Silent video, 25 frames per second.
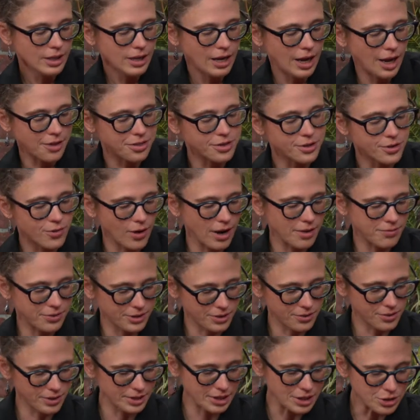
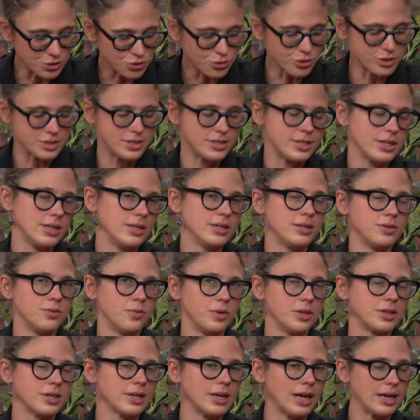ethnographic interest in
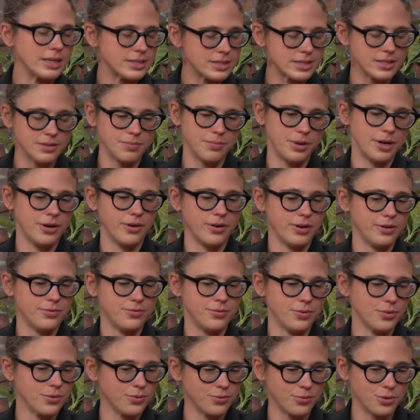with Glastonbury
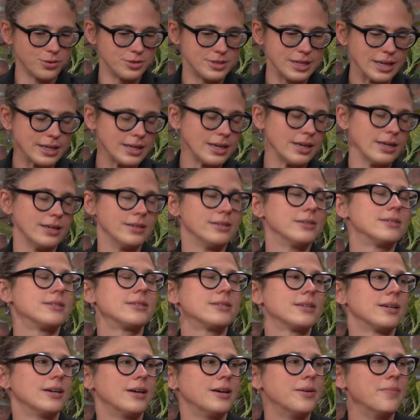for, for
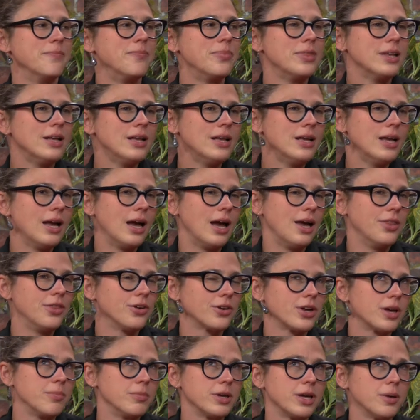decades, um, and
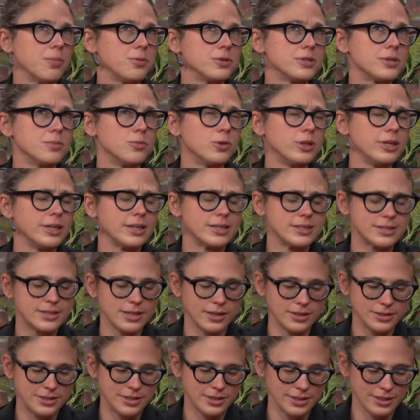they're coming up with some really
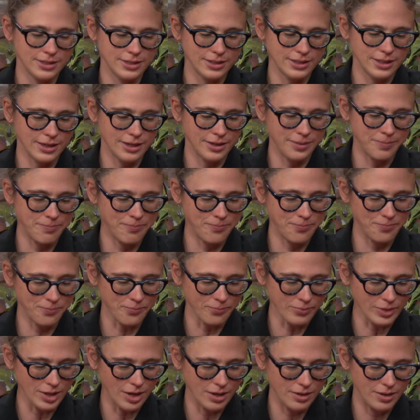exciting um,
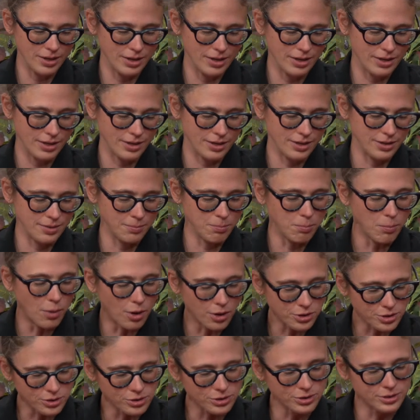uh,
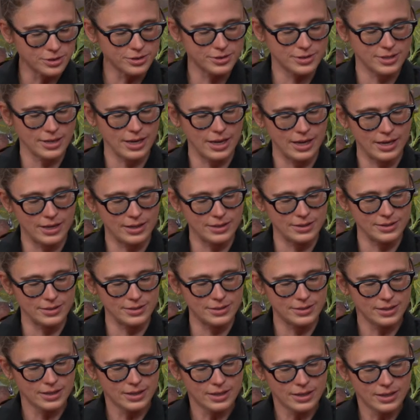models
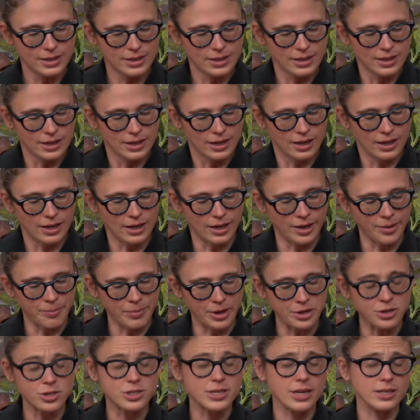and um,
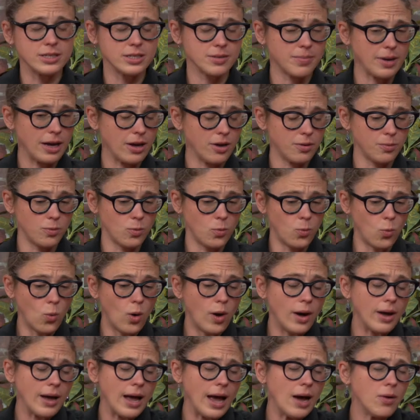understanding about how,
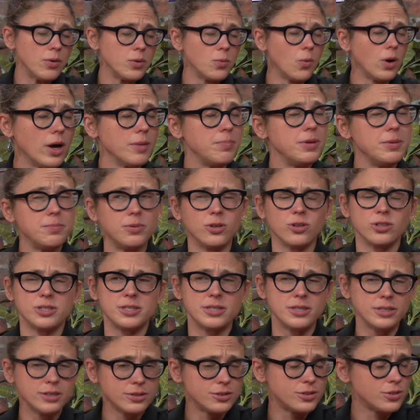what, how and people are
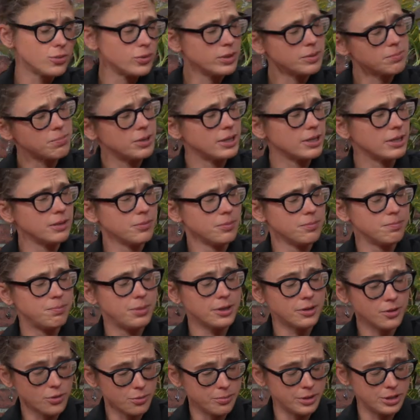still doing pig
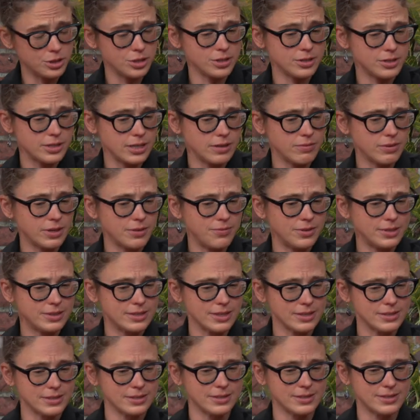pilgrimages, even if it
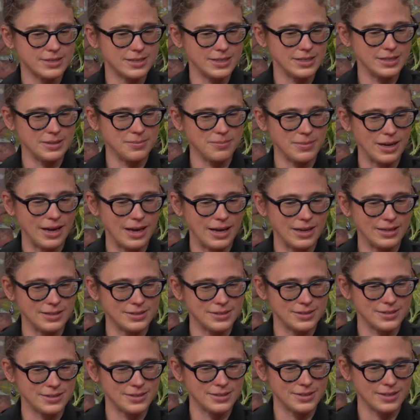doesn't seem
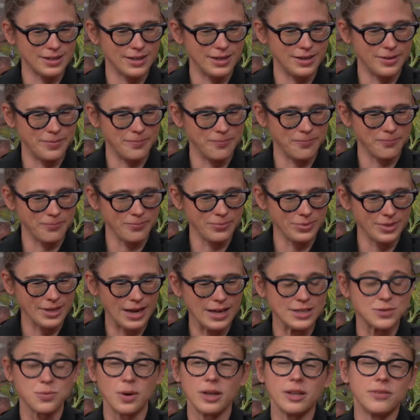as, um,
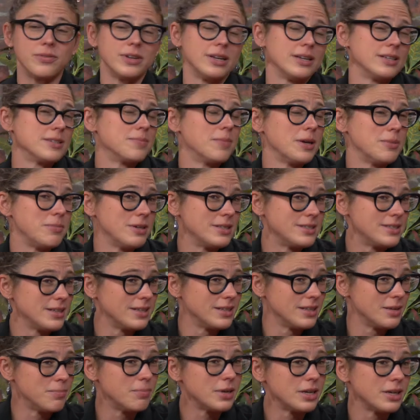as relevant as maybe it did
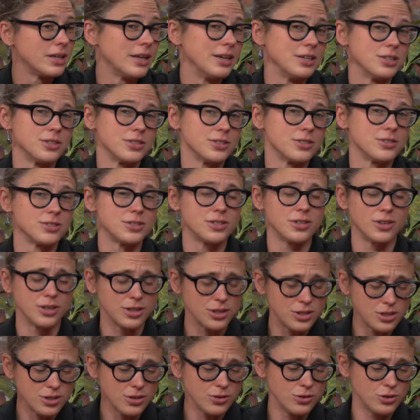in the Middle Ages. There's still a
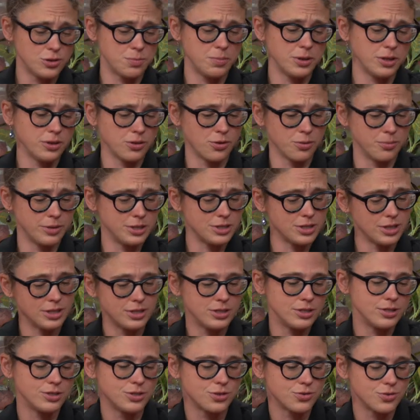huge pilgrimage
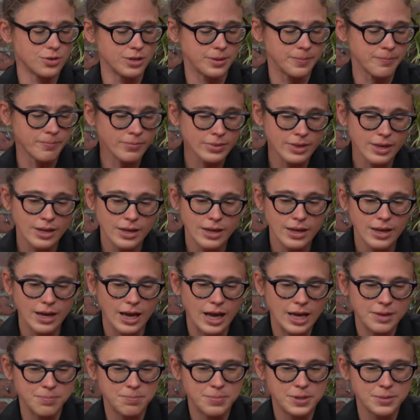industry,
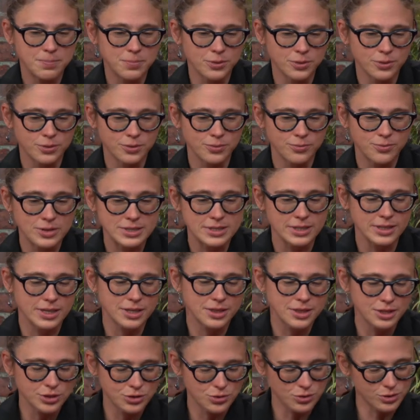and people visit
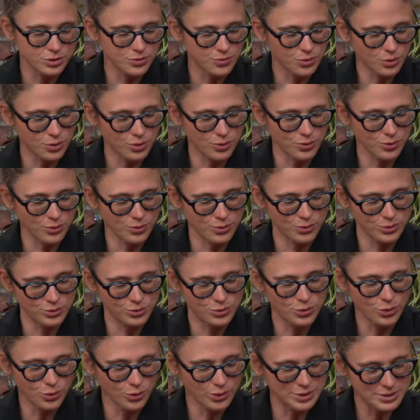cathedrals for
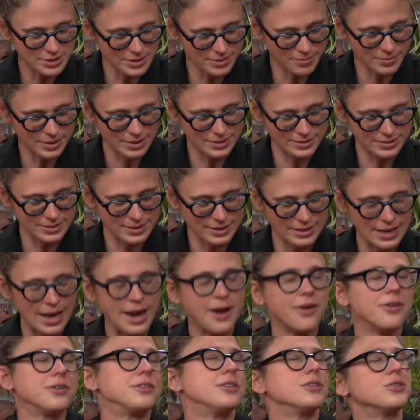tourism and, and
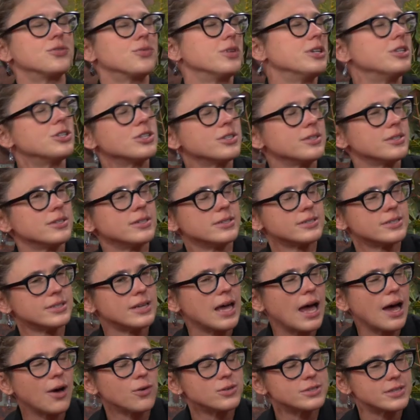heritage regions, and
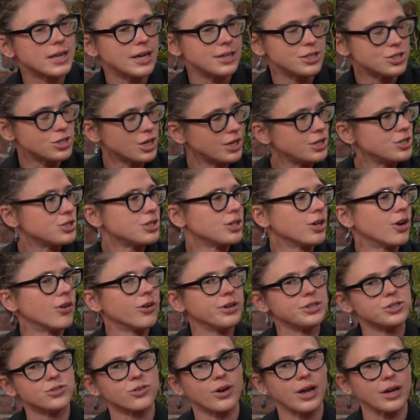how is that changing our
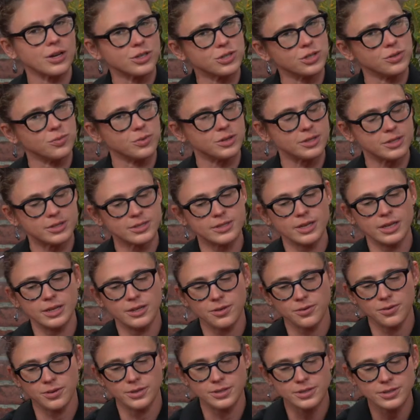interaction with the
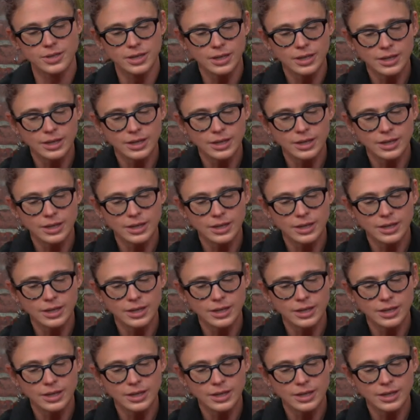sacred?